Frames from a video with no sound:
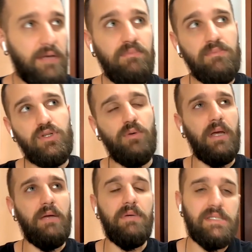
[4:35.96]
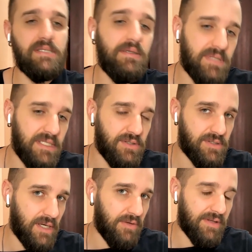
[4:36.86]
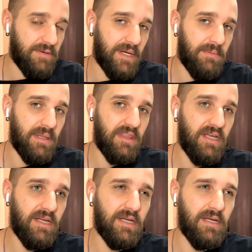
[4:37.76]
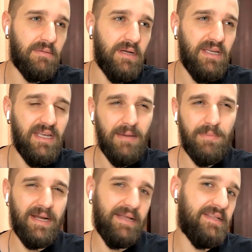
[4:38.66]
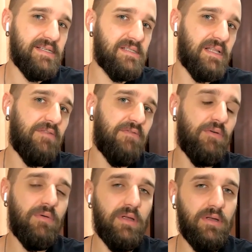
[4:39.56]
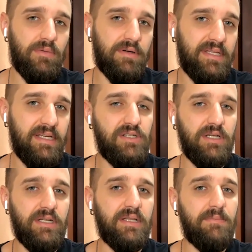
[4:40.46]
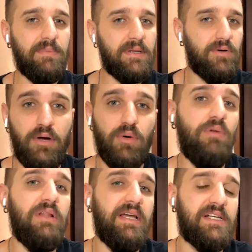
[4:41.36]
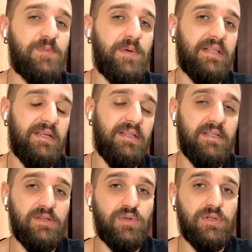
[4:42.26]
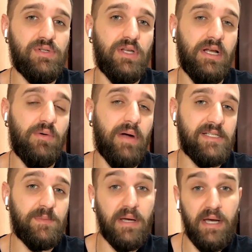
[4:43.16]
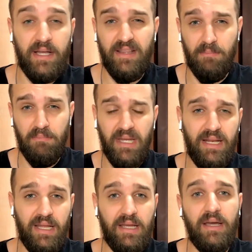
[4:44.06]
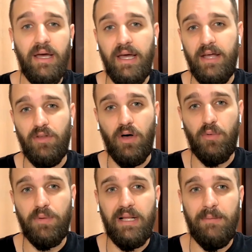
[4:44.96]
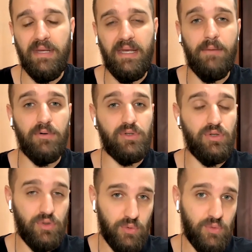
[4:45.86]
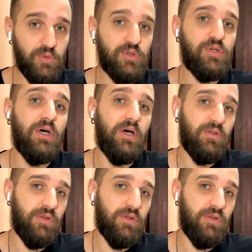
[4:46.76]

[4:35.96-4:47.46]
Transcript: Okay, so maybe some teachers out there might be thinking, yeah, but at this level, you're teaching them, but you're only expecting that the student's gonna grasp the meaning and not really be able to use